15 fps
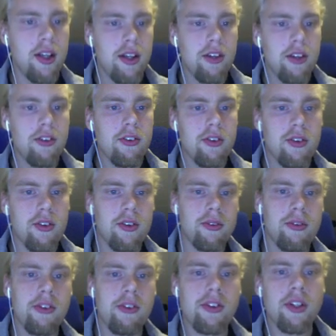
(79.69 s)
So we
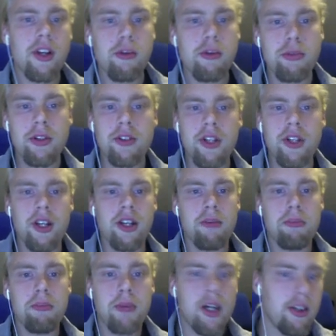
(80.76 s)
start out by creating a
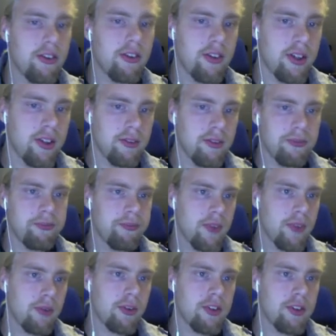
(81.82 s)
my scene,
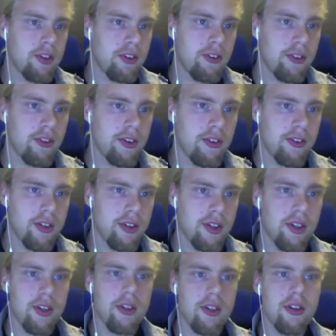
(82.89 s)
which is the
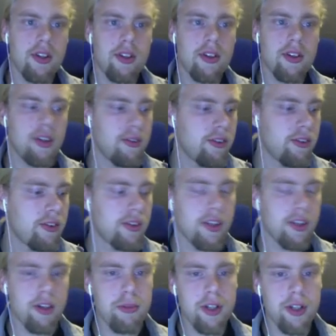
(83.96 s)
scene that was
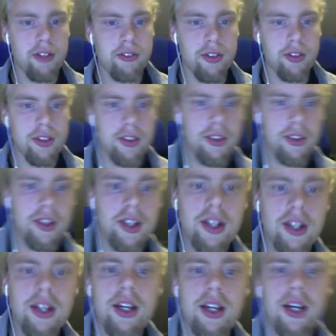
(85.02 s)
created by default,
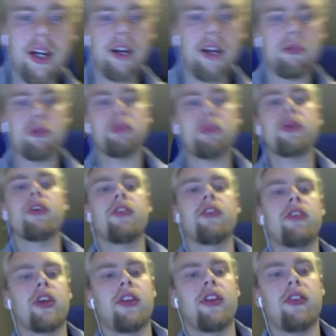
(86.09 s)
and we
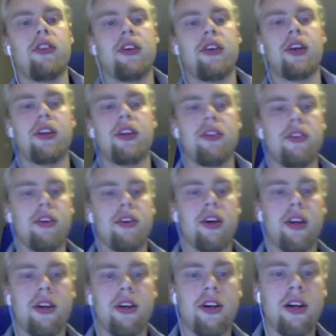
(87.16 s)
present it
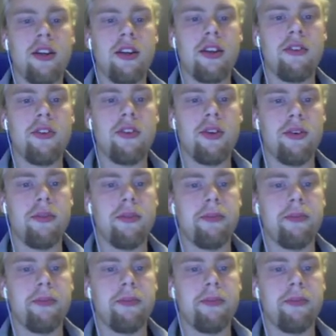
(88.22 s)
on the view.